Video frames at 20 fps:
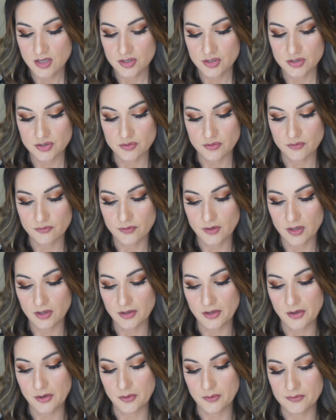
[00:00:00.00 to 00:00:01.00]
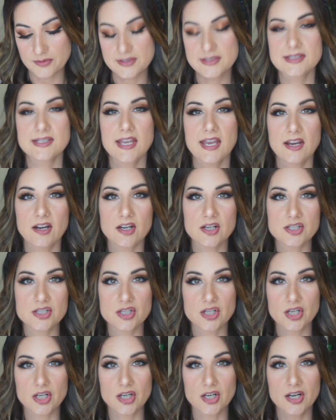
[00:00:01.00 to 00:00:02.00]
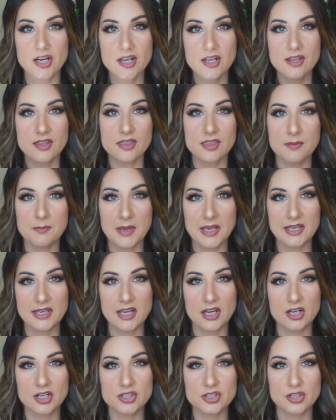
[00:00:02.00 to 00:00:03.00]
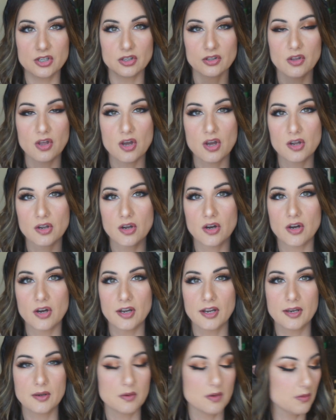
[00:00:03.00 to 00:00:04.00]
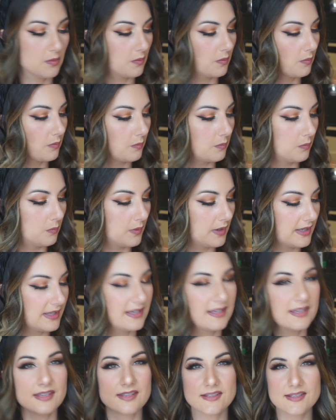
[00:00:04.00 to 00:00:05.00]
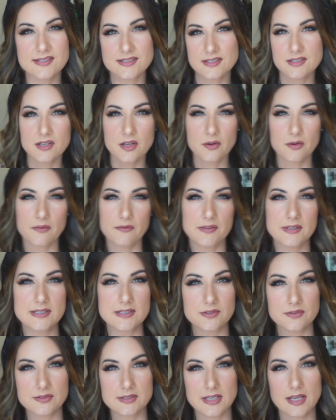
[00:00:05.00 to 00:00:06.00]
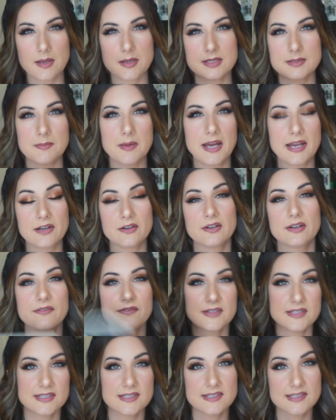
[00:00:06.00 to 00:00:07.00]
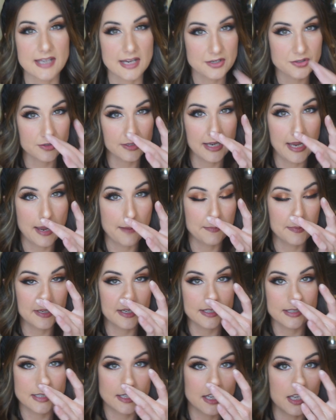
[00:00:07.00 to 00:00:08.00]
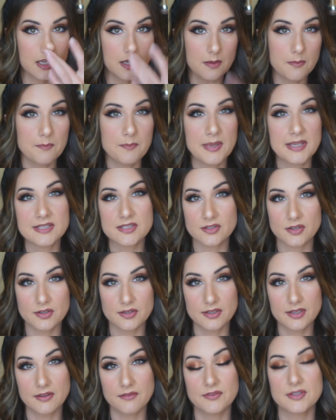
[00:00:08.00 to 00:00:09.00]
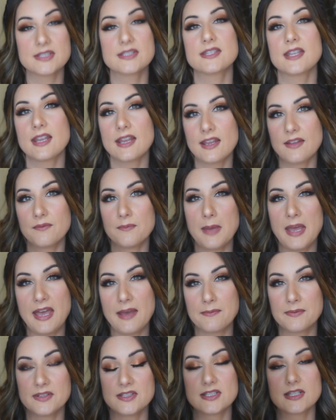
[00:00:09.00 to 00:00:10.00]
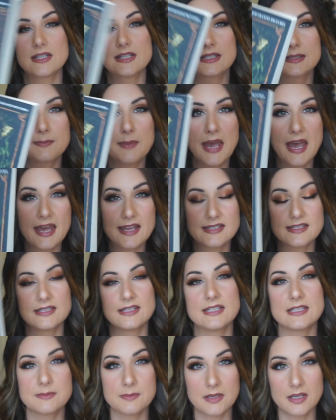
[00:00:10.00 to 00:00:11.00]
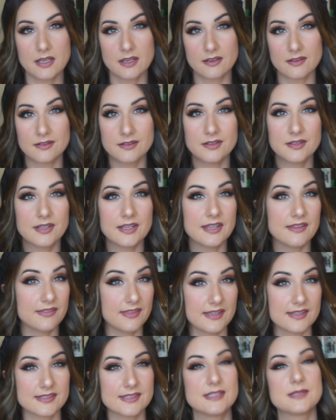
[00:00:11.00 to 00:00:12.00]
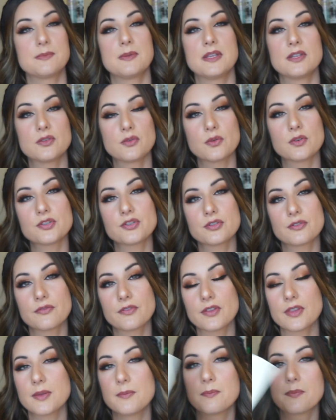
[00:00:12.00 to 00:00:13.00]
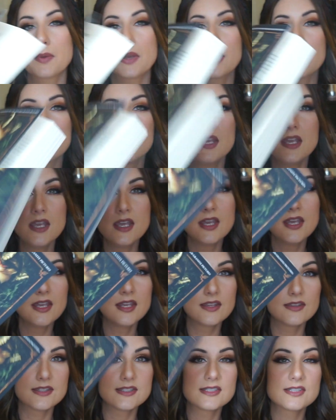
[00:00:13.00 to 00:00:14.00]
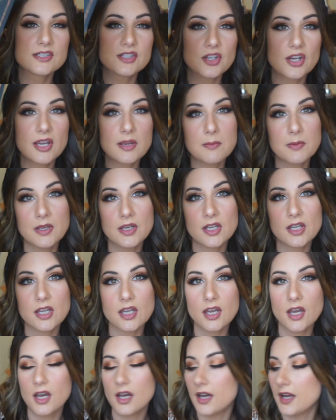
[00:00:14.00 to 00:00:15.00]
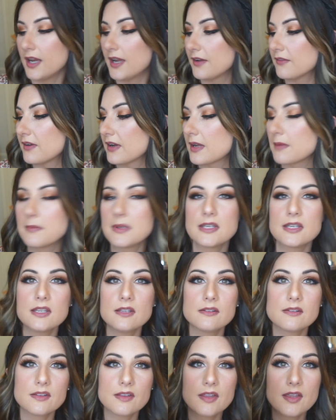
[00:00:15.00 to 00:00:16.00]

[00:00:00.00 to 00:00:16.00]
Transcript: you follow this character, the main character, along on what he doesn't know if he's losing his mind or if this is actually happening to him based on events that have happened in his past and he's being he thinks he's being tortured for them. But this is a great book. I recommend it.